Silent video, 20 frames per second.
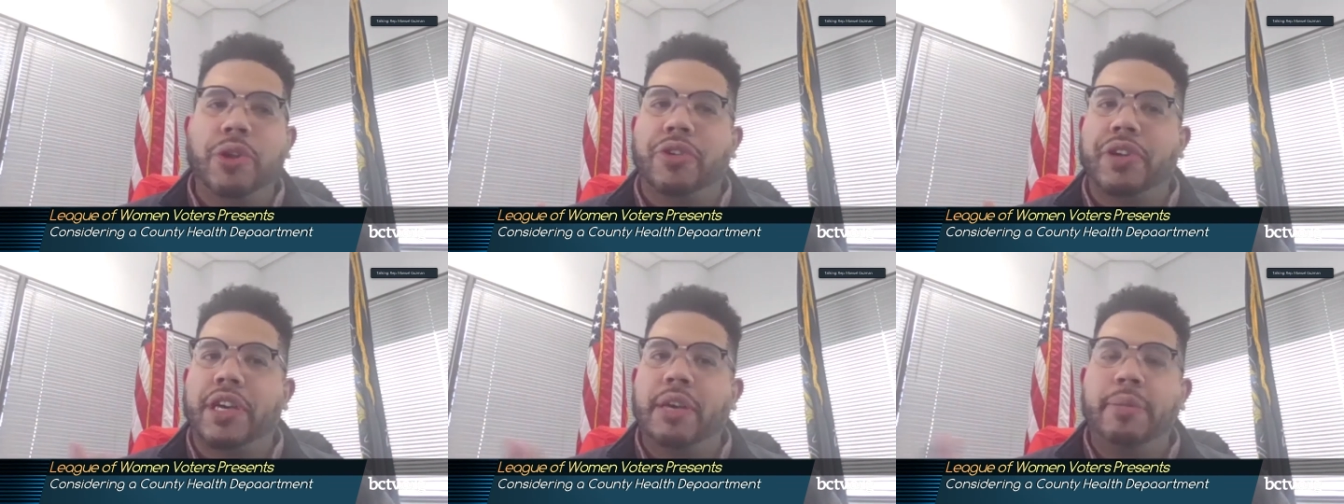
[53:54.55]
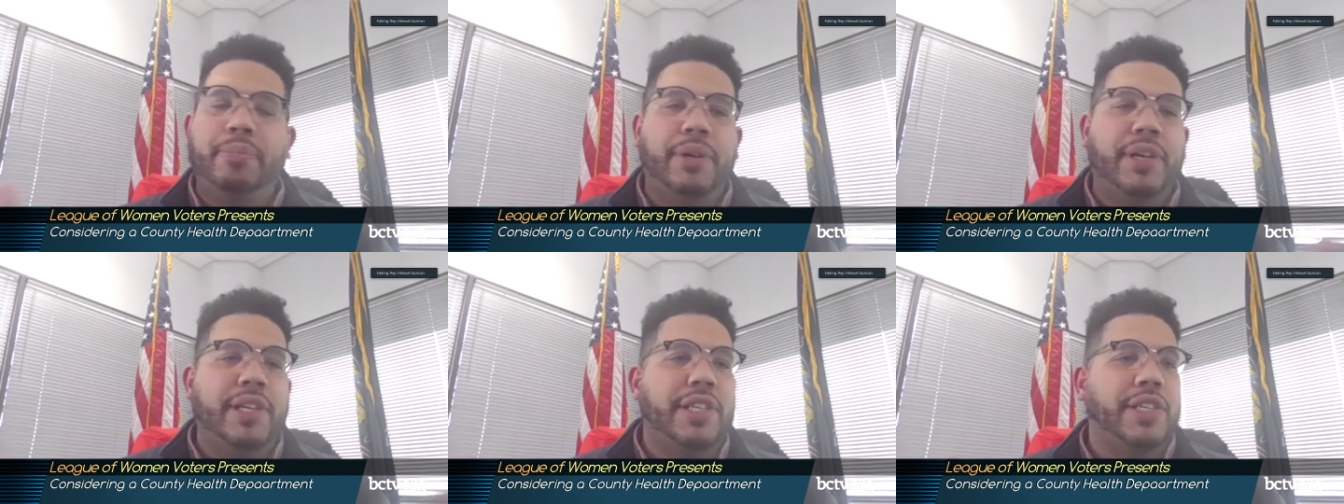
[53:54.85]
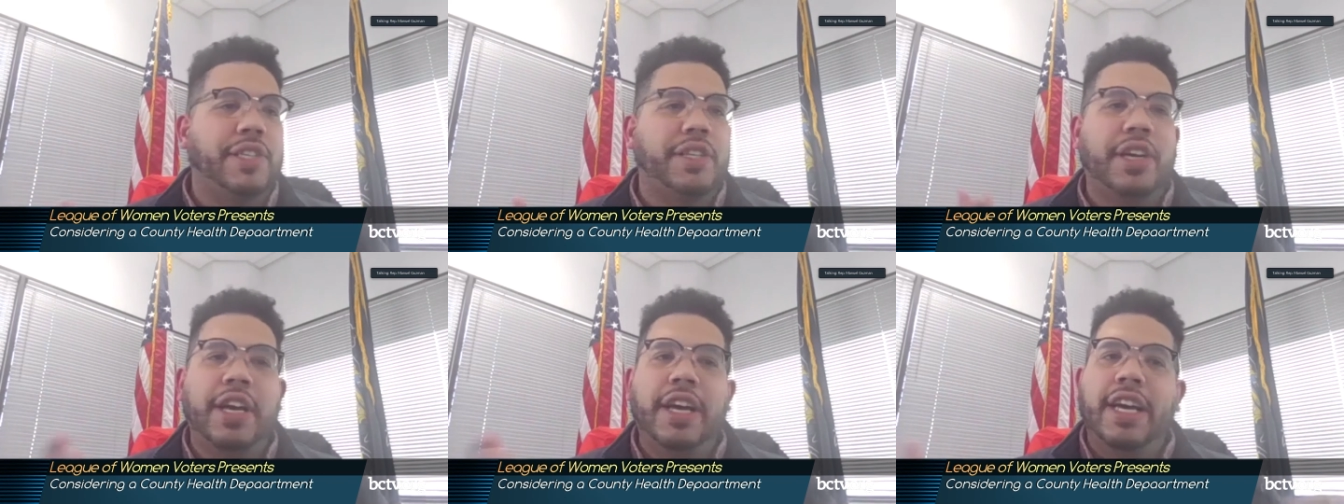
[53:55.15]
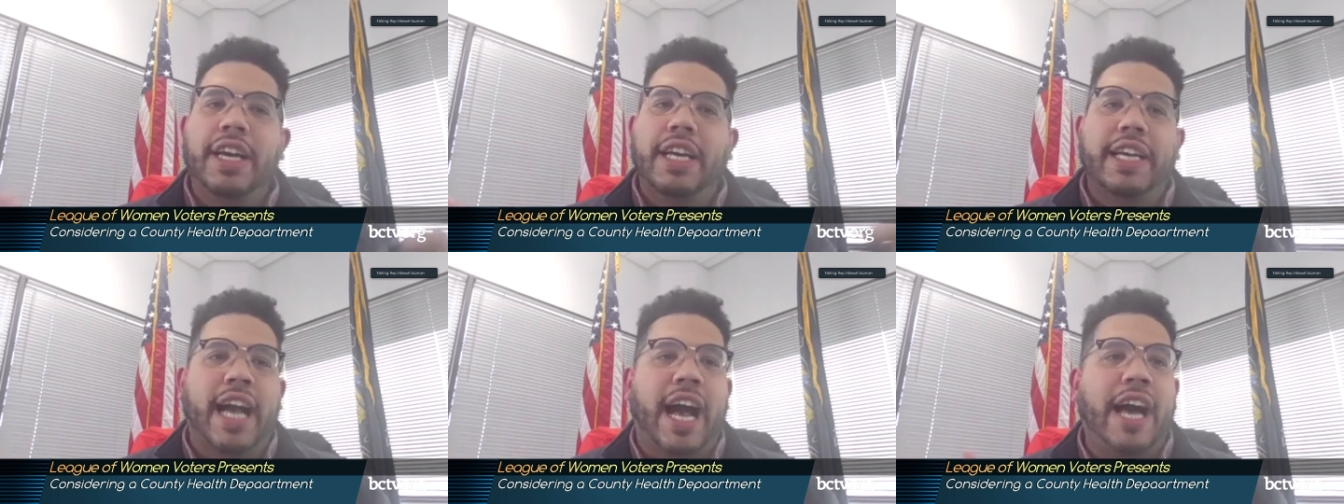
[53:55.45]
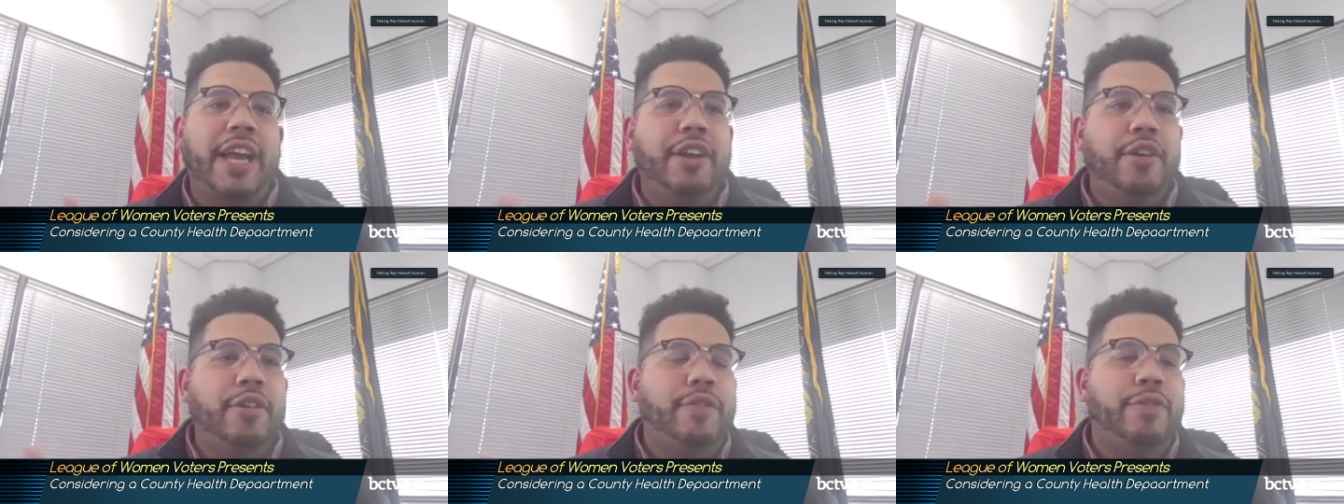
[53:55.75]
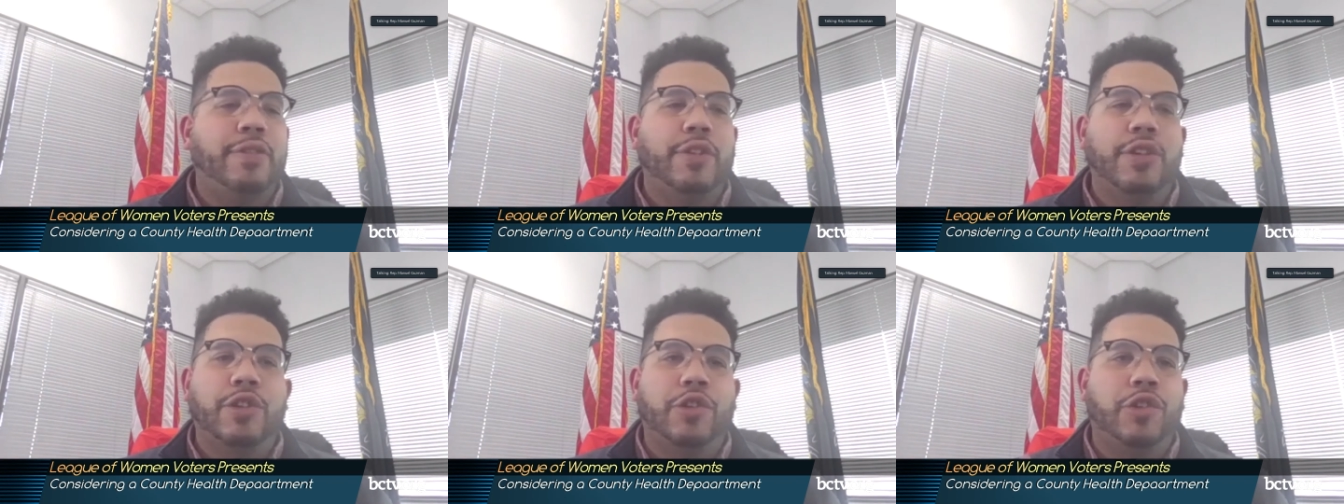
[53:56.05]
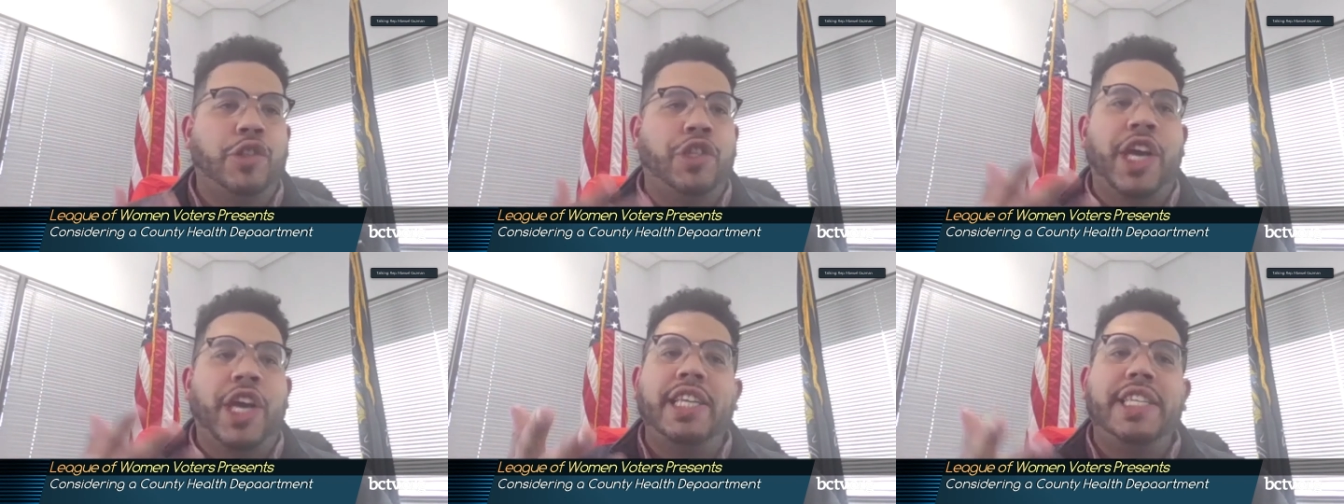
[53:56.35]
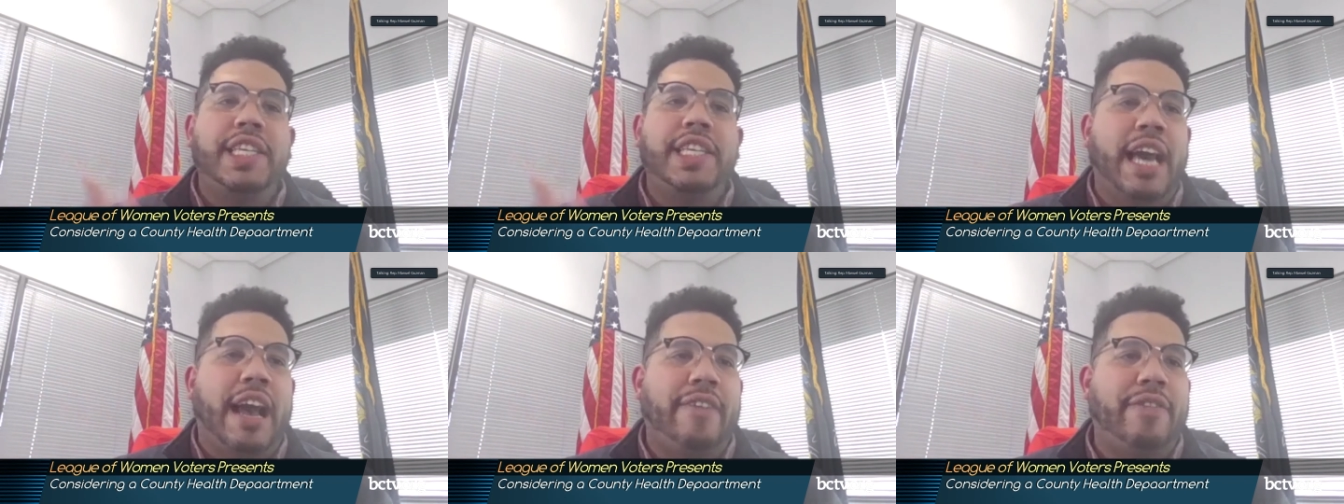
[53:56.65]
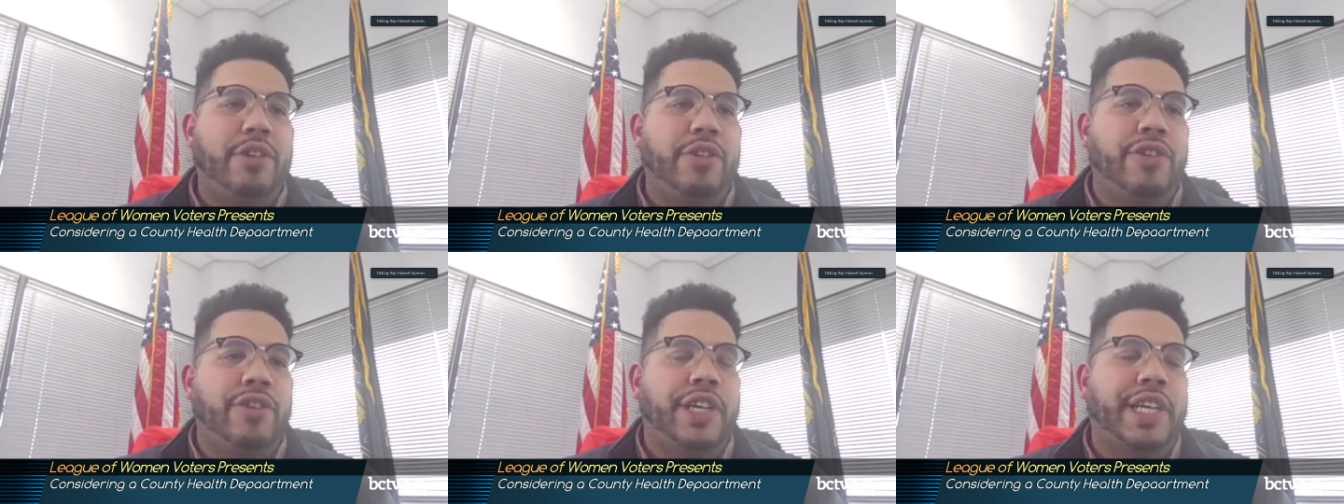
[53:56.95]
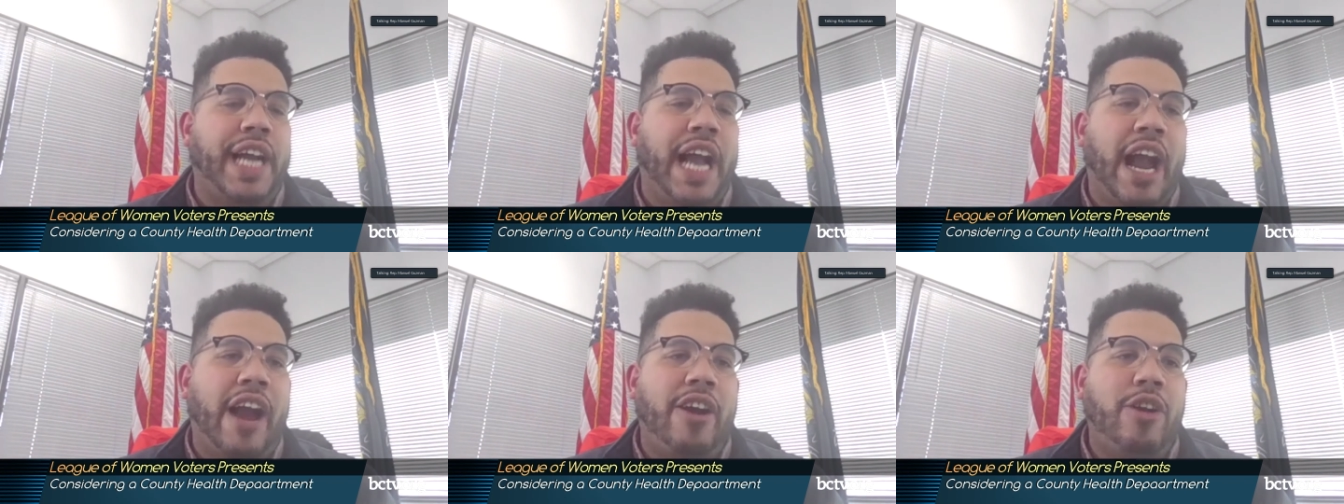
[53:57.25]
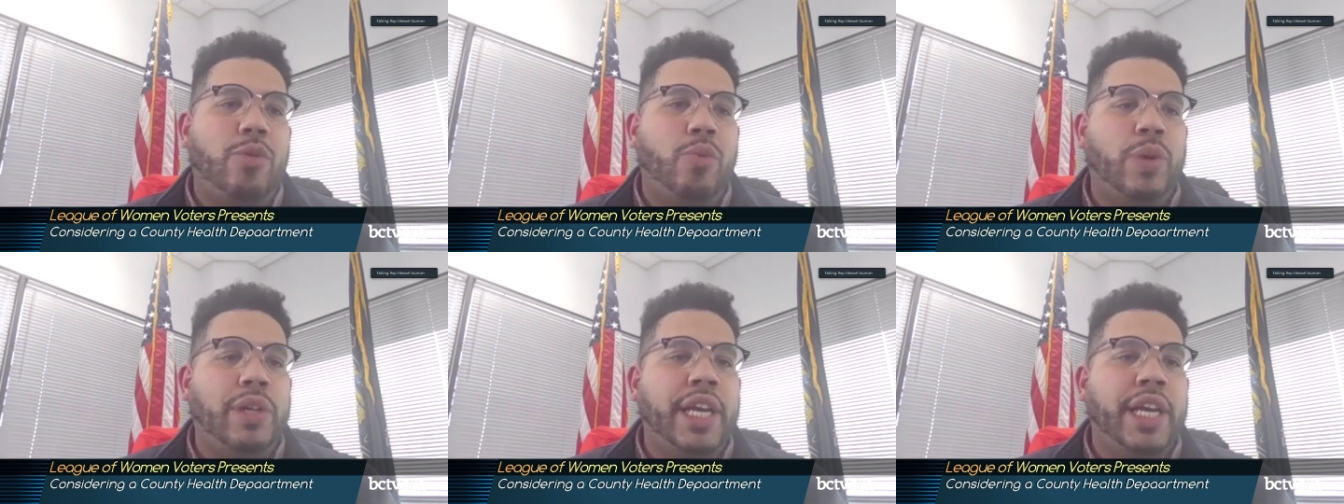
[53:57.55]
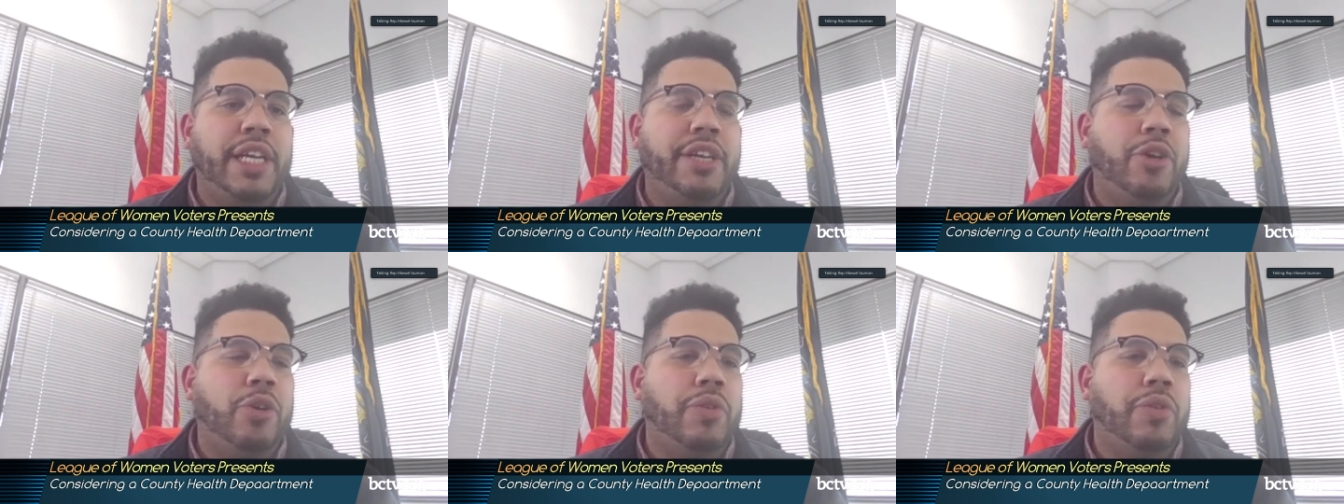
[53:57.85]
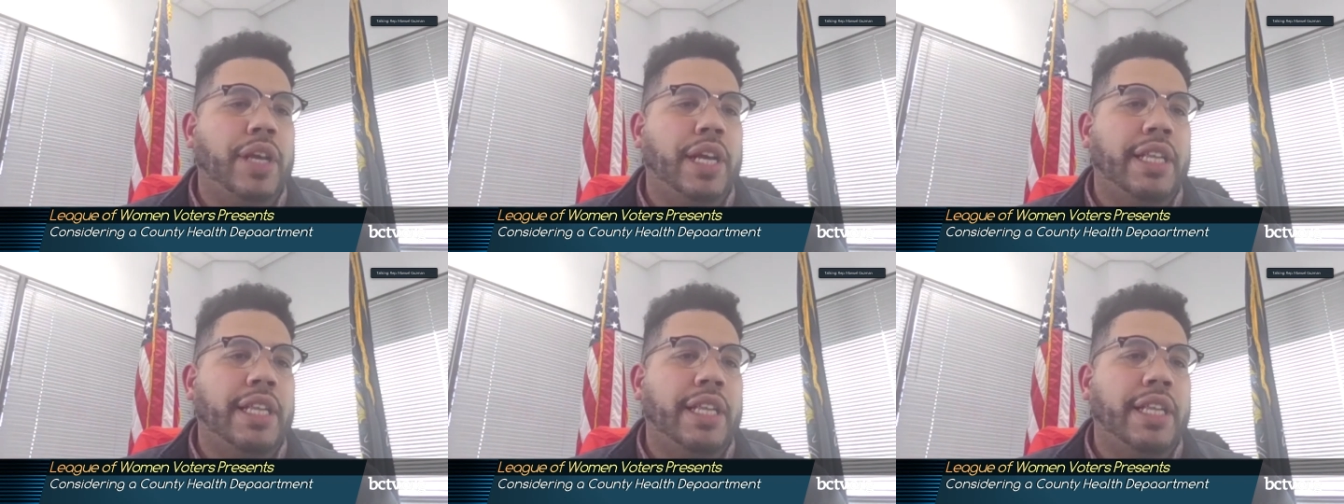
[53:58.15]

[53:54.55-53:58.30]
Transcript: They'll keep us kind of chasing after a carrot when they know